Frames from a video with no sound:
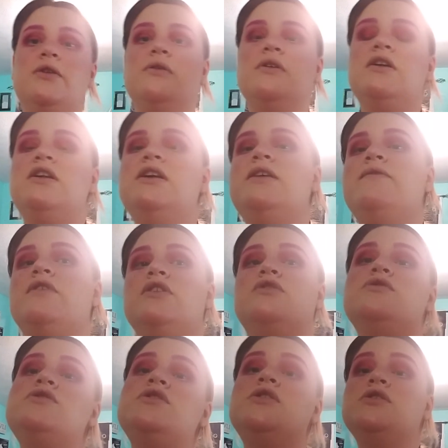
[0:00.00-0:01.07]
We're gonna give it a
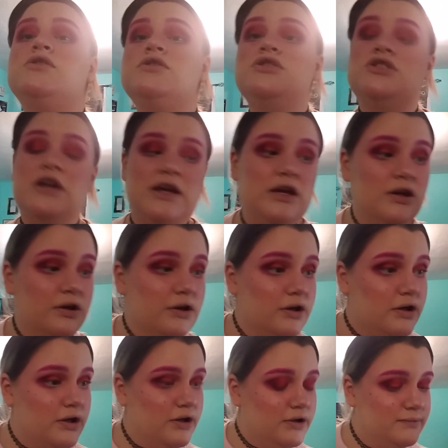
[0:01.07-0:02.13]
good shake.
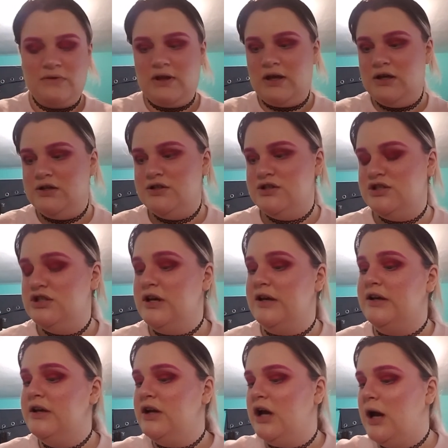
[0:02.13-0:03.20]

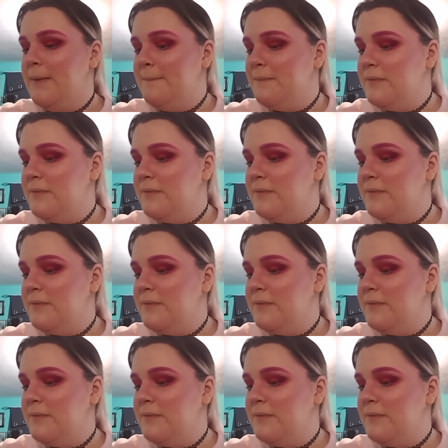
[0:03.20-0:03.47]
Shake it up.